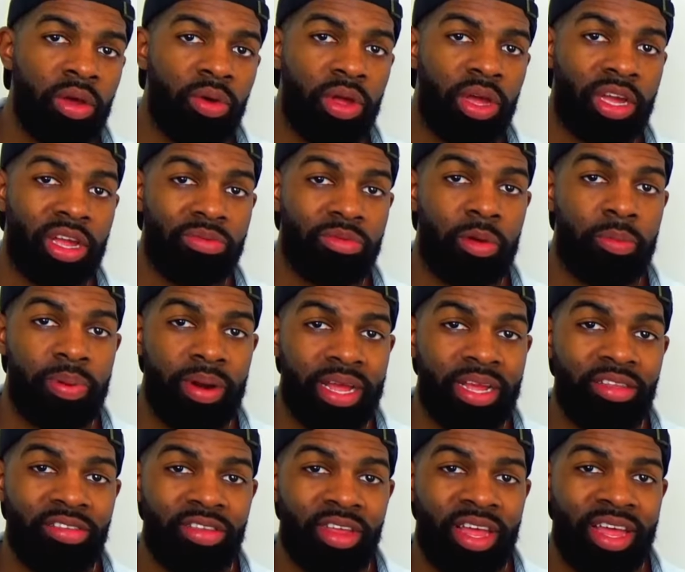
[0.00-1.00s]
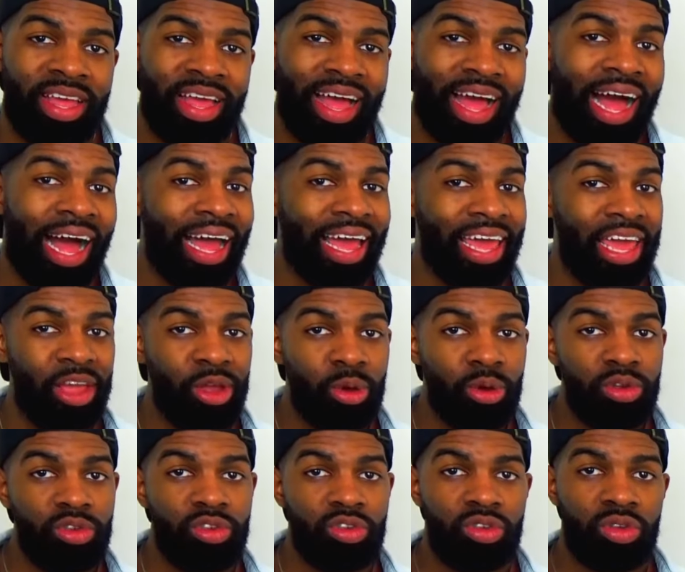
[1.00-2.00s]
It can replace a
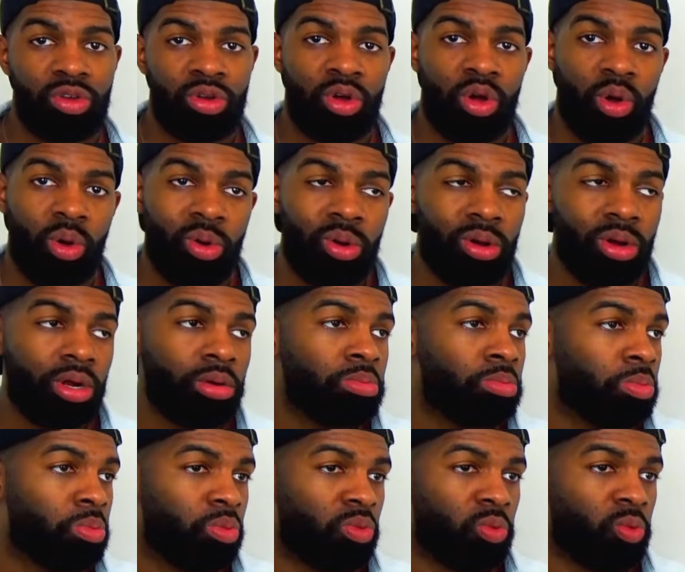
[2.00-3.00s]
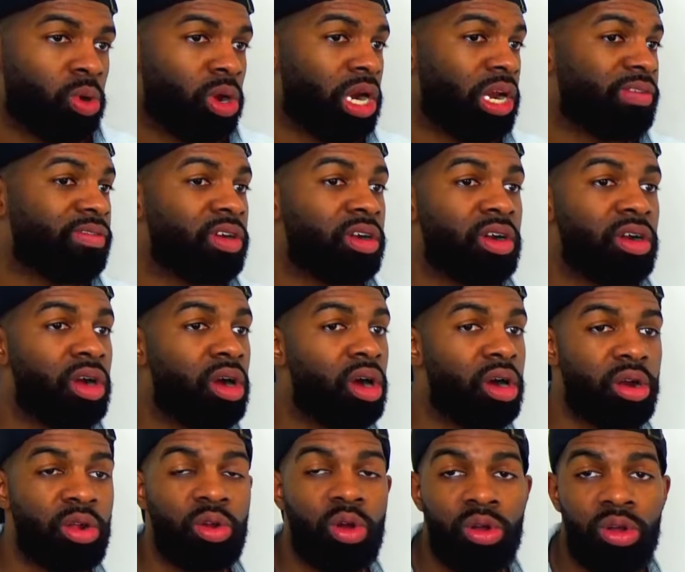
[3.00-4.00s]
ellos or whatever
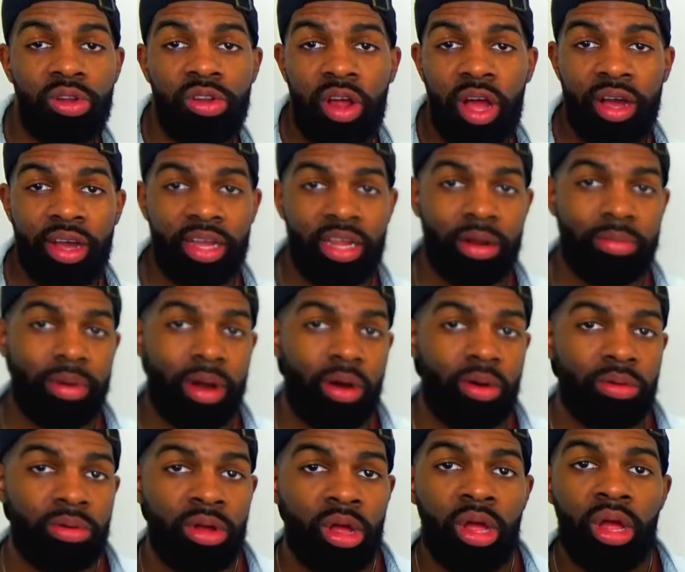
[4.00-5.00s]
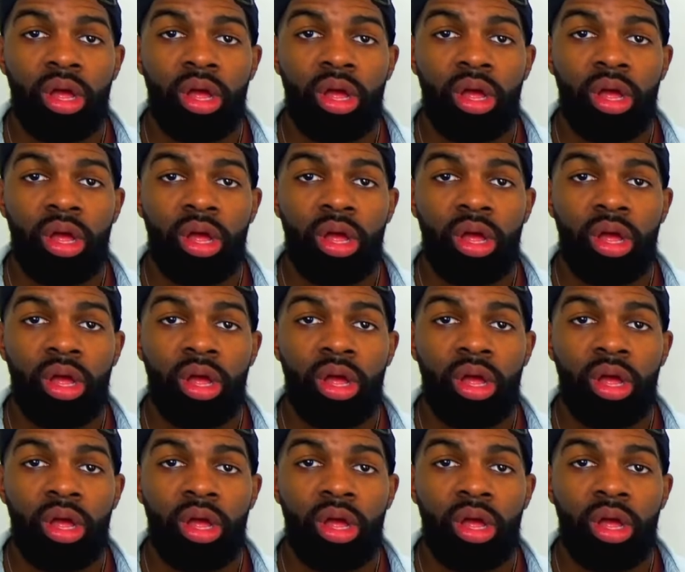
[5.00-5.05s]
article you're talking about.